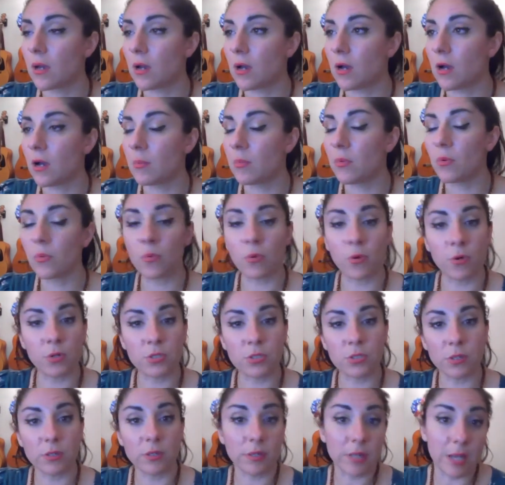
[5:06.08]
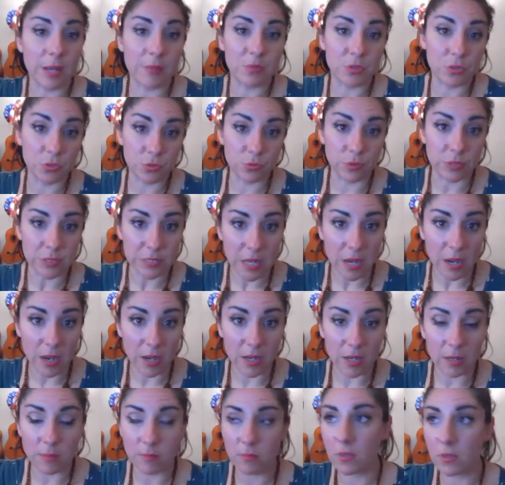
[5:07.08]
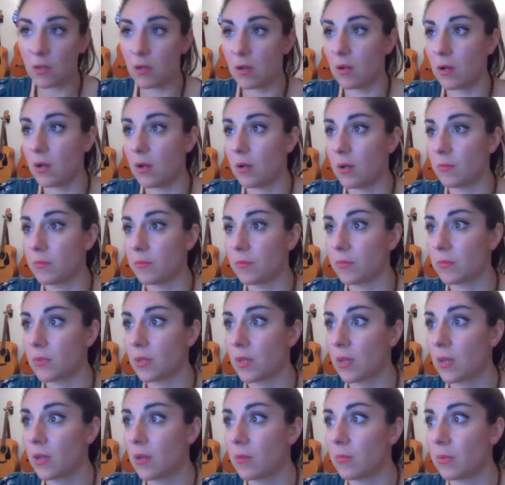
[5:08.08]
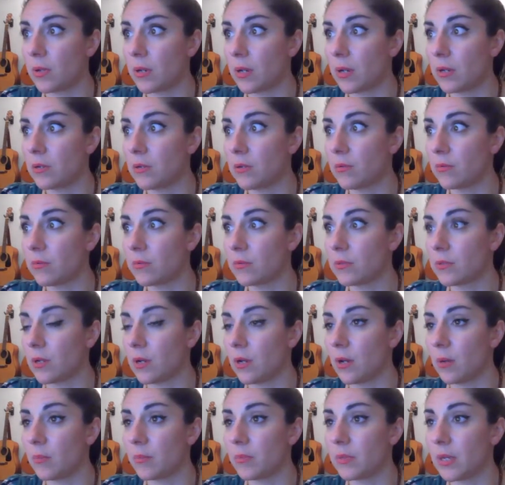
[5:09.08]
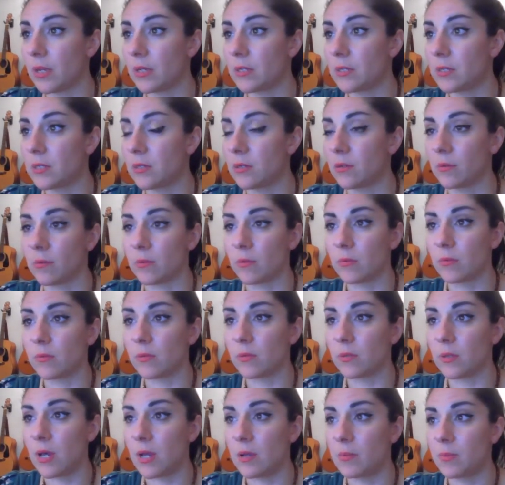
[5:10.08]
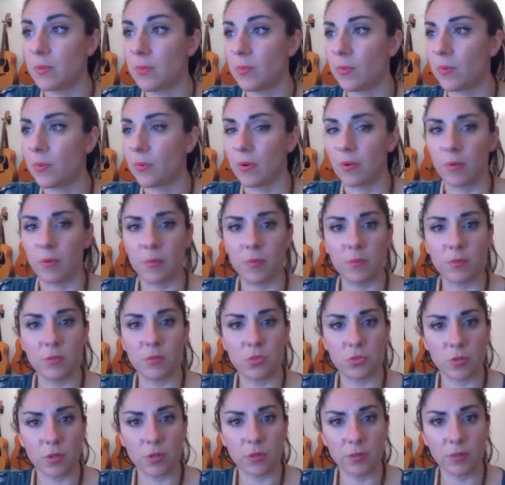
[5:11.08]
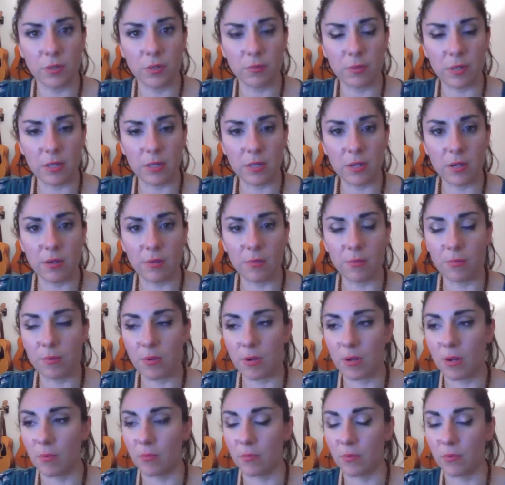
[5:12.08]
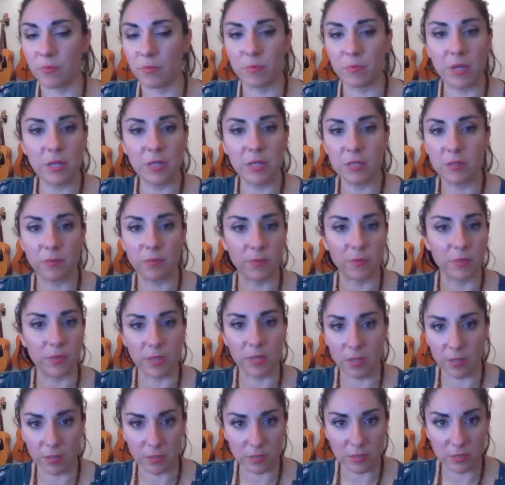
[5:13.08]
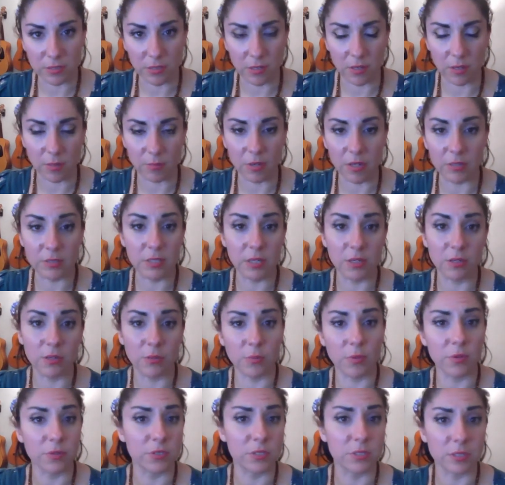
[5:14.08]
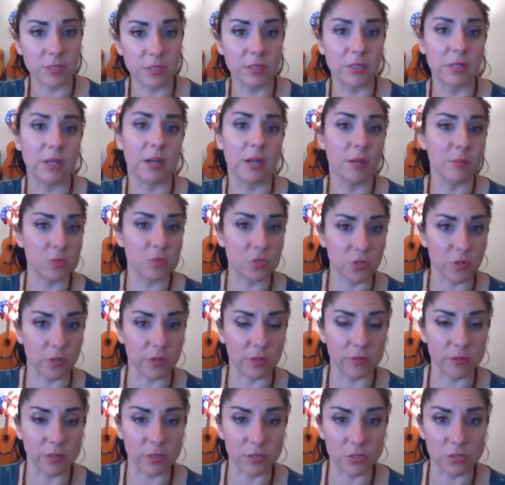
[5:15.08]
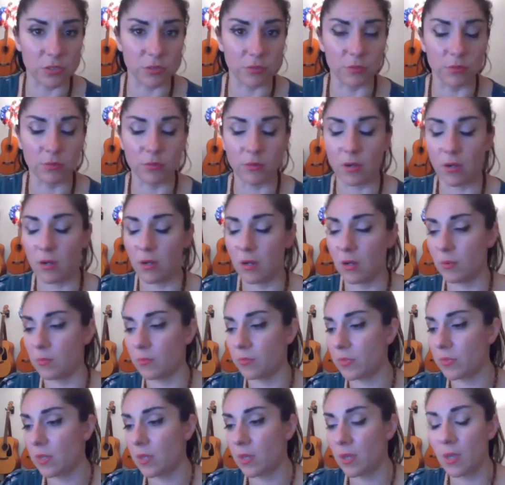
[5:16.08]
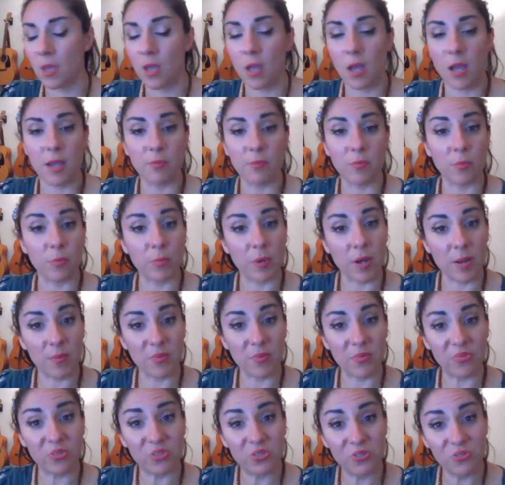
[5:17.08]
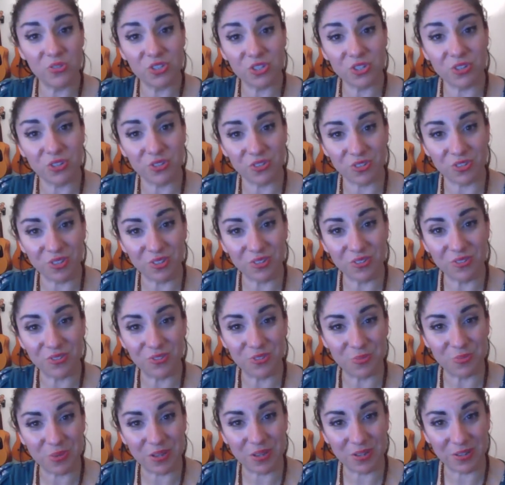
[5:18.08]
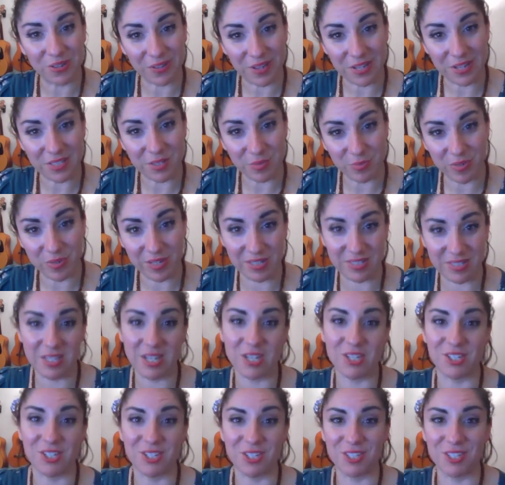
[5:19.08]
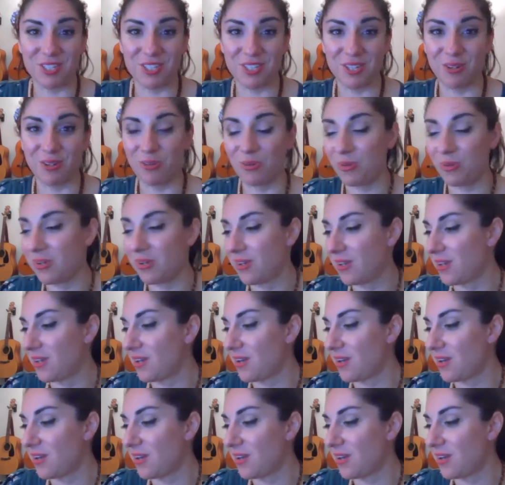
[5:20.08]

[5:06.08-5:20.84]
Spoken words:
of course, all the labs are due in time. But I know that, a lot of people are struggling right now with many different things. I'll tell you personally that I'm struggling too. I'm a mom of 2 children who demand lots of my attention. So